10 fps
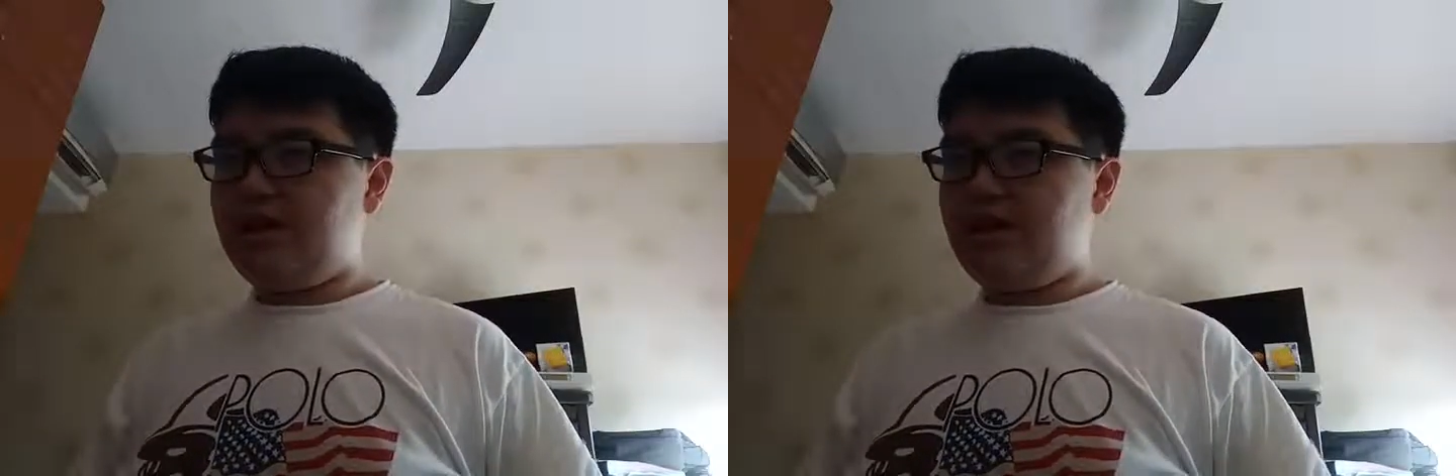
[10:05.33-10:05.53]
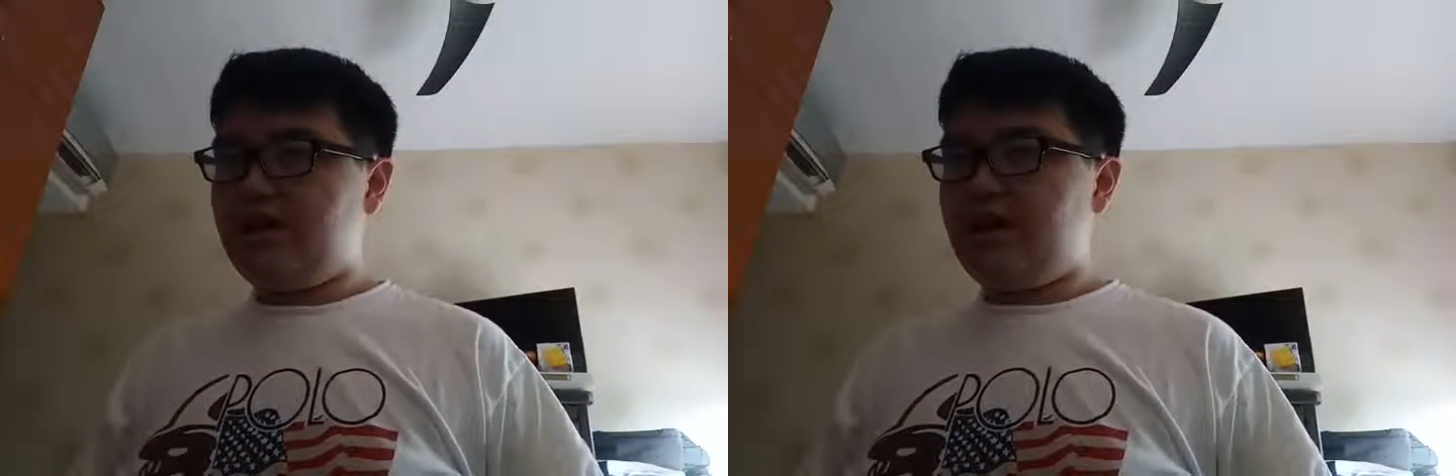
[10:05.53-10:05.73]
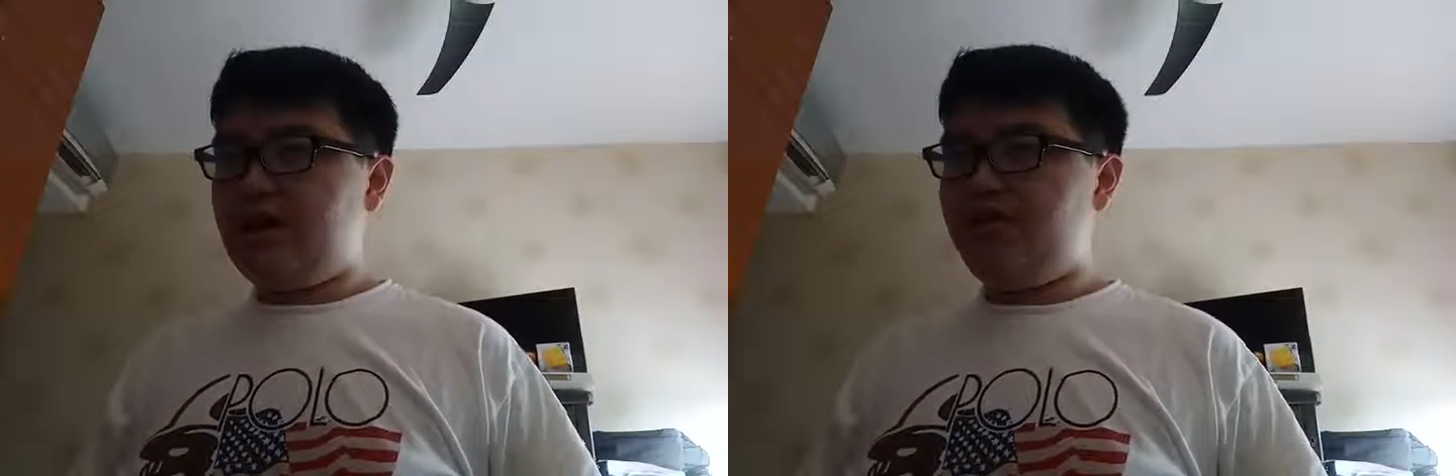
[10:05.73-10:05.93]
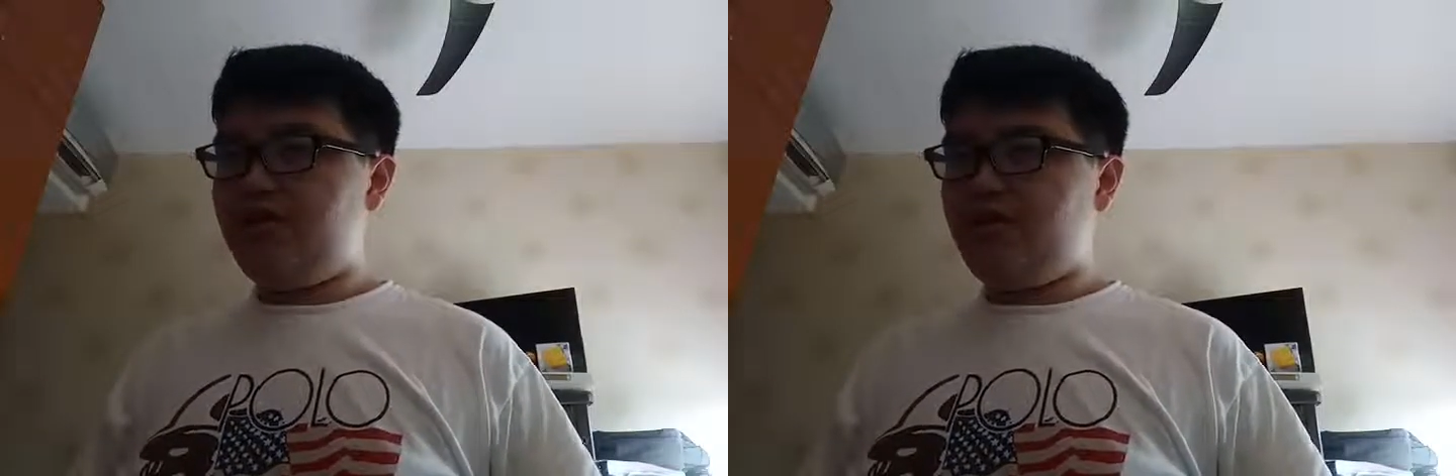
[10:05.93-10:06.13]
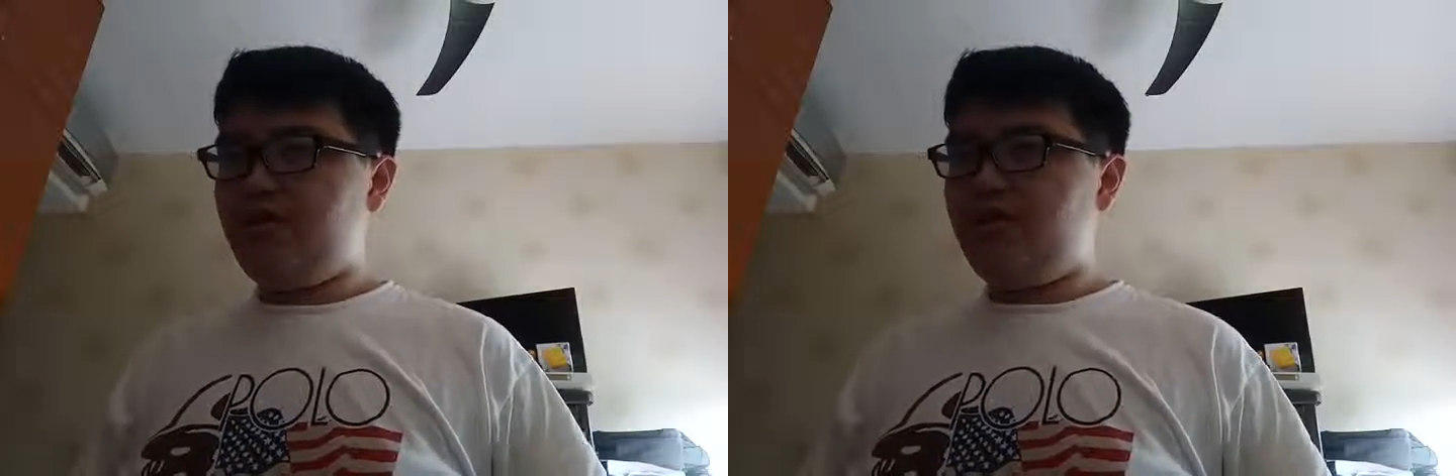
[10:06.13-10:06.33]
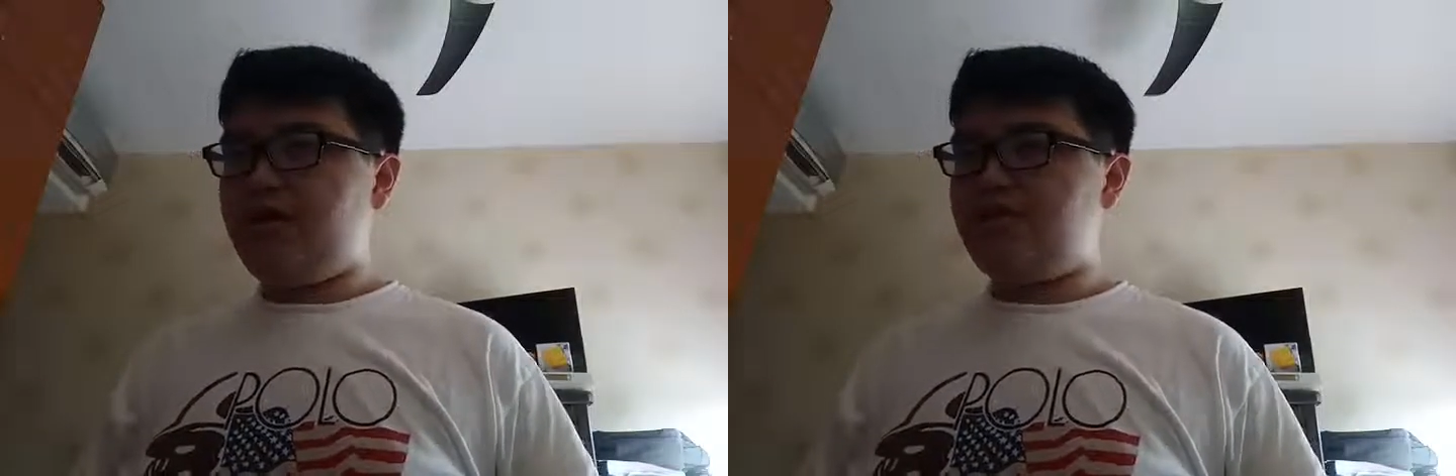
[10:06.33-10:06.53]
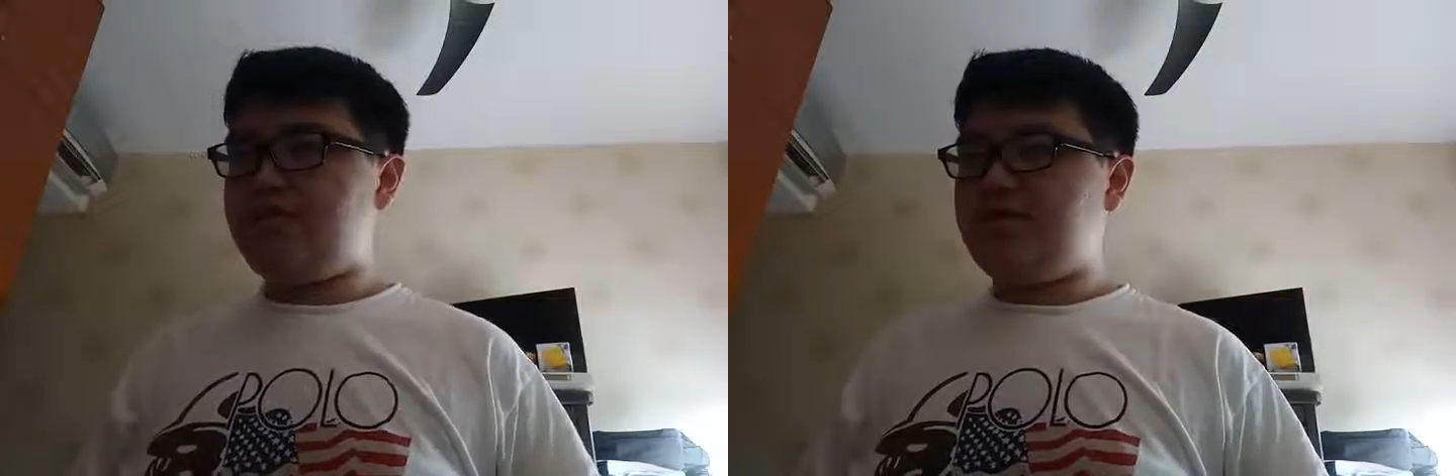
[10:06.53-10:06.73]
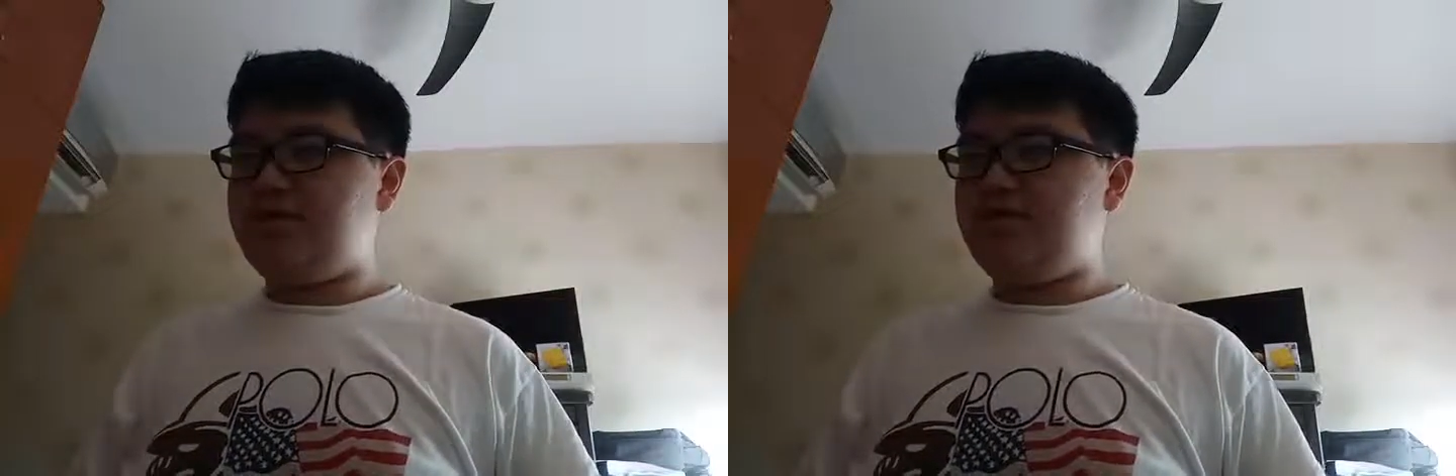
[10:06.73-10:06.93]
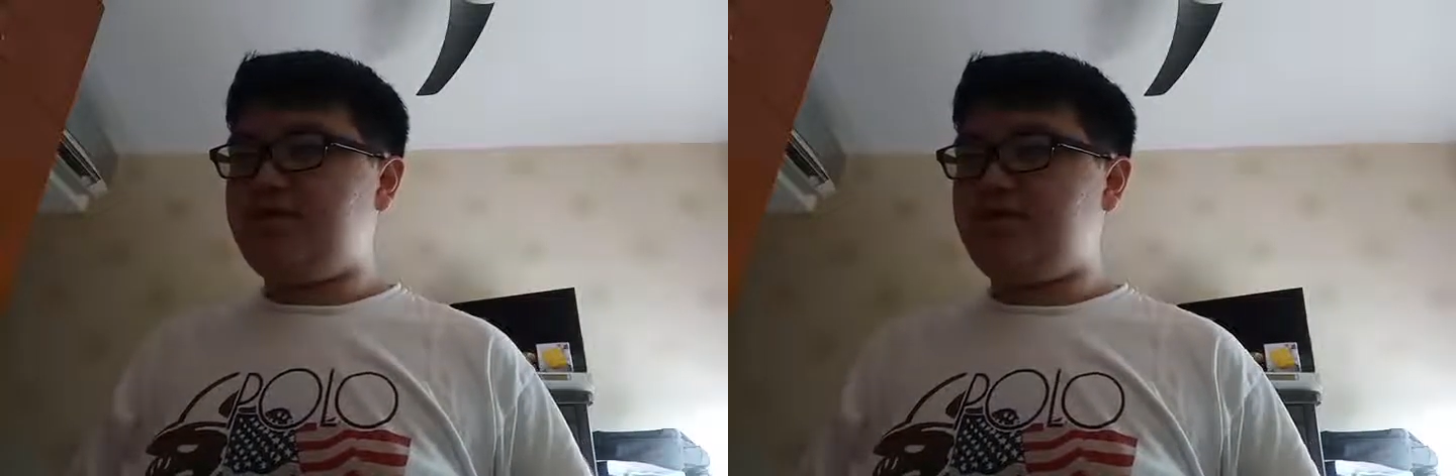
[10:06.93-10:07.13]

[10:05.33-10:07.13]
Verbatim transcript: the labyrinth, a roguelike procedure